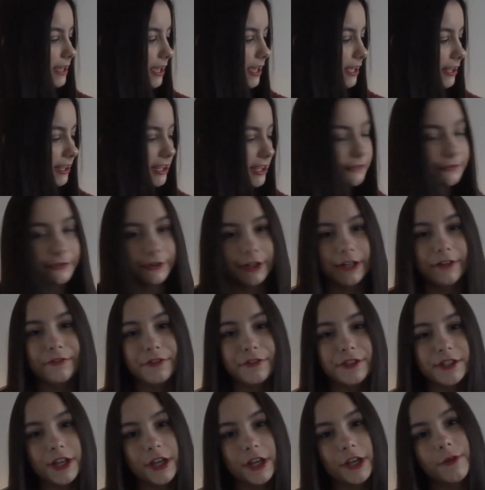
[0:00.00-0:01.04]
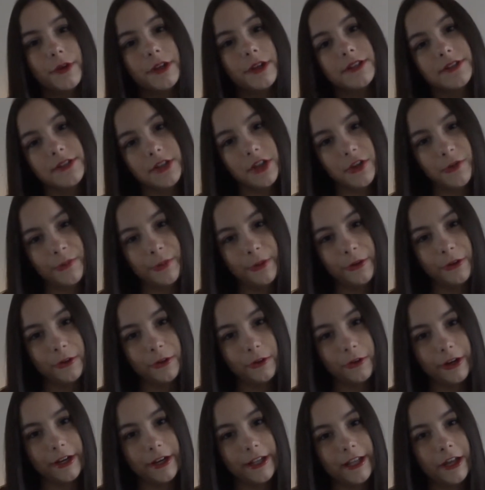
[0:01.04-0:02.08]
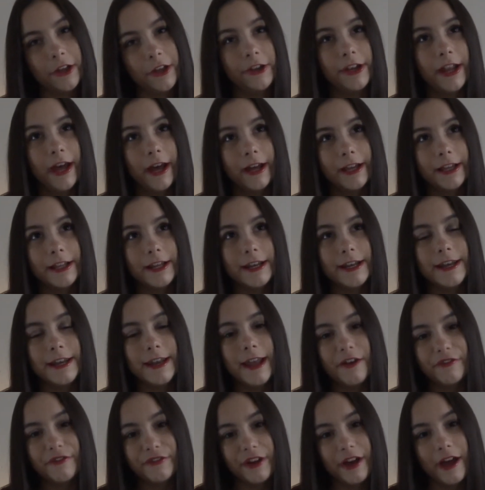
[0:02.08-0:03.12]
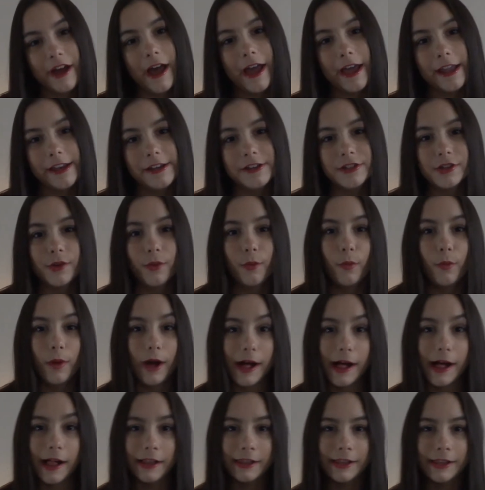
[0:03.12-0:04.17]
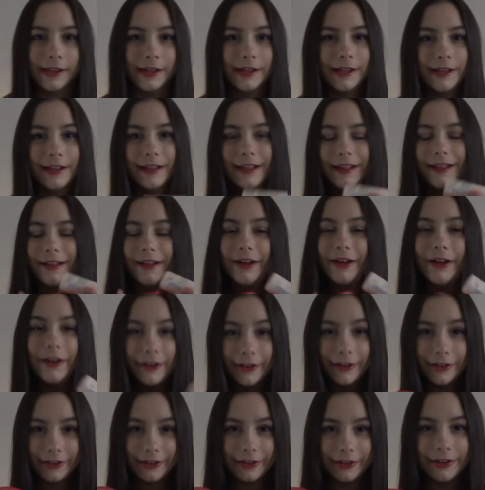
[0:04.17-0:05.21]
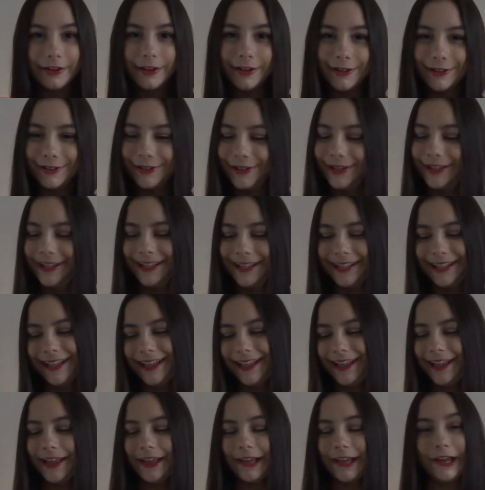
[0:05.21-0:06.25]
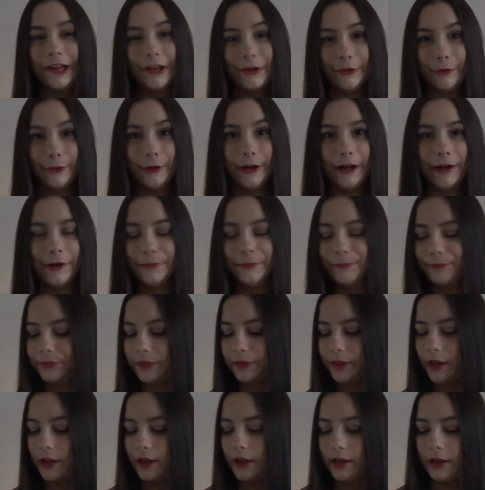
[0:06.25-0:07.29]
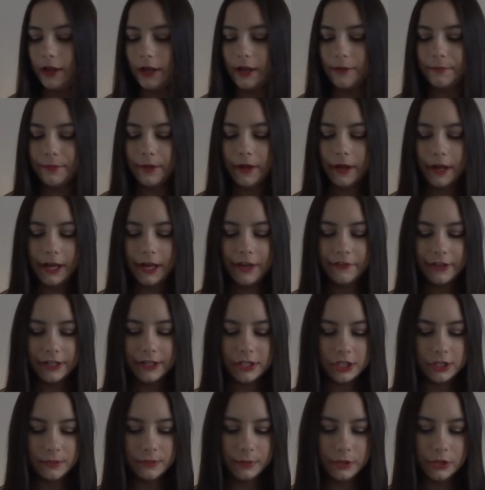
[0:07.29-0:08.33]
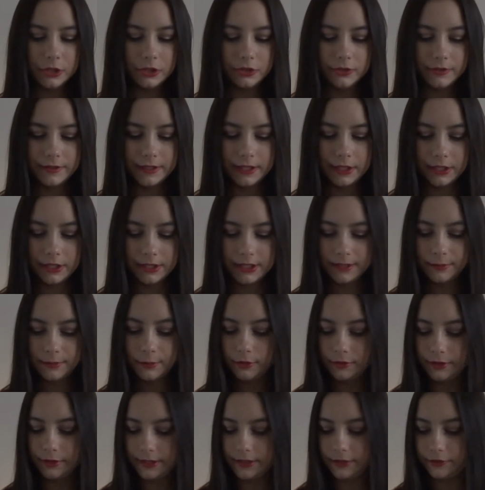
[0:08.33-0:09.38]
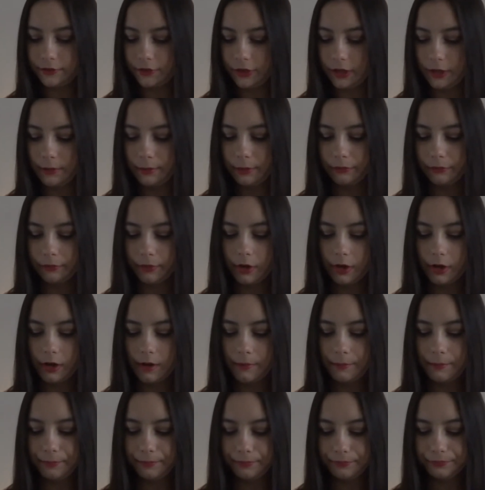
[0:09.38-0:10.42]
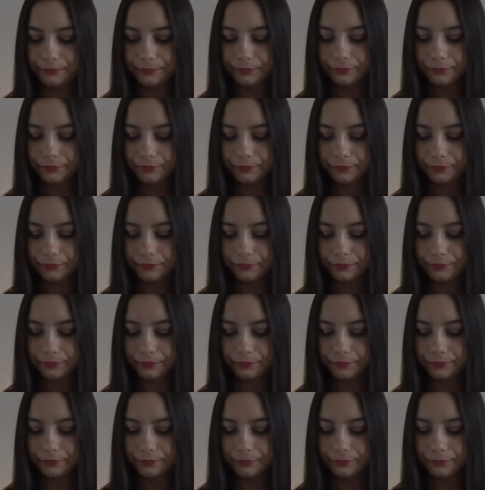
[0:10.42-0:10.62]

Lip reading: a 3 for 2 on Soap and Glory. Now that can never end well. I've actually been using the smoothie scrub from,